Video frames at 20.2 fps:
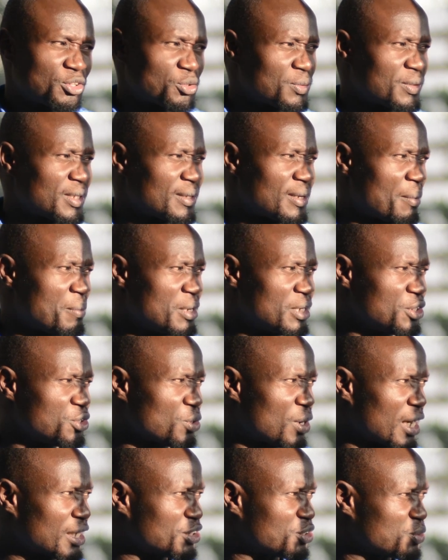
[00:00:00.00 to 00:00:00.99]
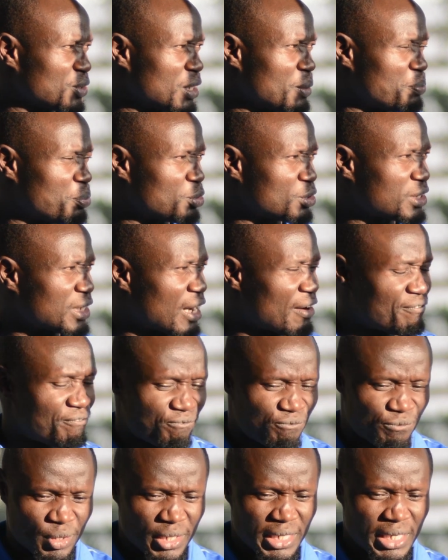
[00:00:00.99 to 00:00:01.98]
So, I mean, you can't really put a
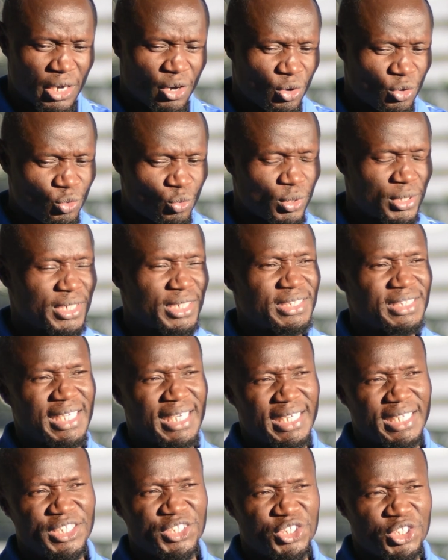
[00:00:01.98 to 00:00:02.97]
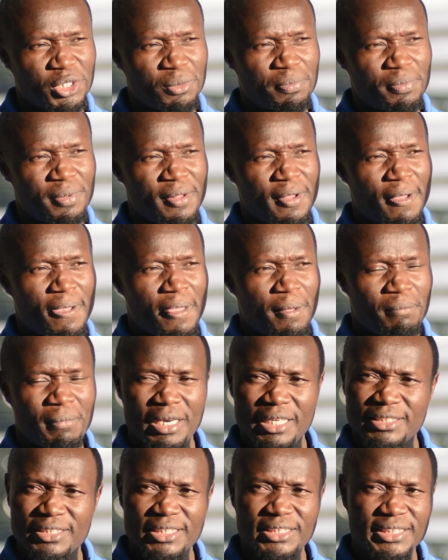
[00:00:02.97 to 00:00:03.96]
finger on what exactly is cheap,
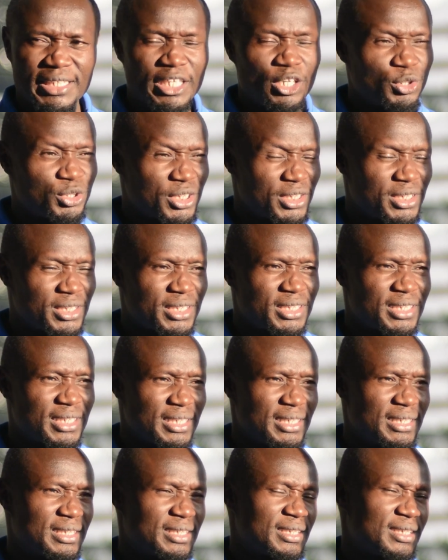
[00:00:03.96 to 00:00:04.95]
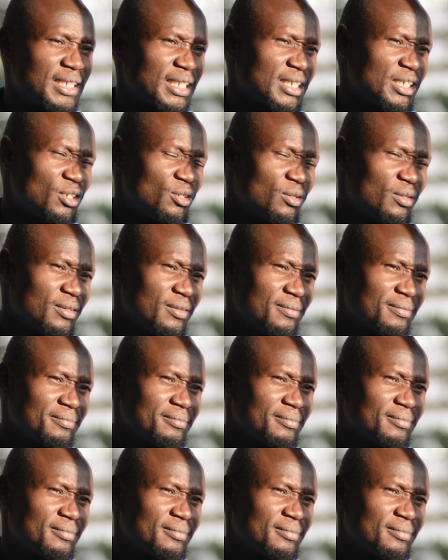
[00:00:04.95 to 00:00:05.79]
but let's just say logistics and technical.